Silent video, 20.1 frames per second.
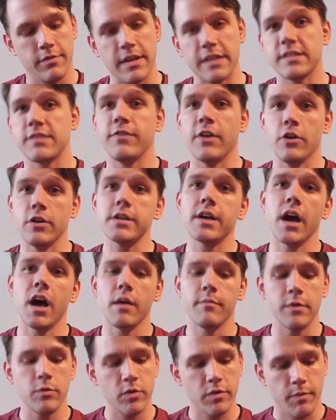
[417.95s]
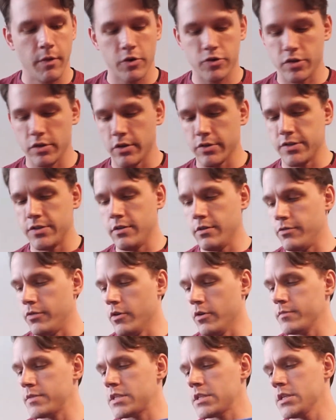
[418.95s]
that's very common with martial arts
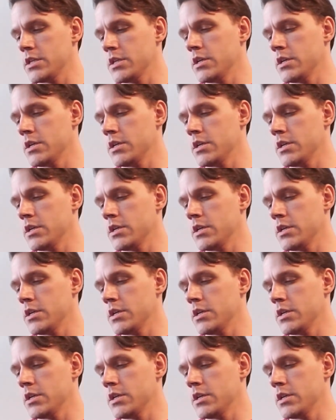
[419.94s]
uniforms.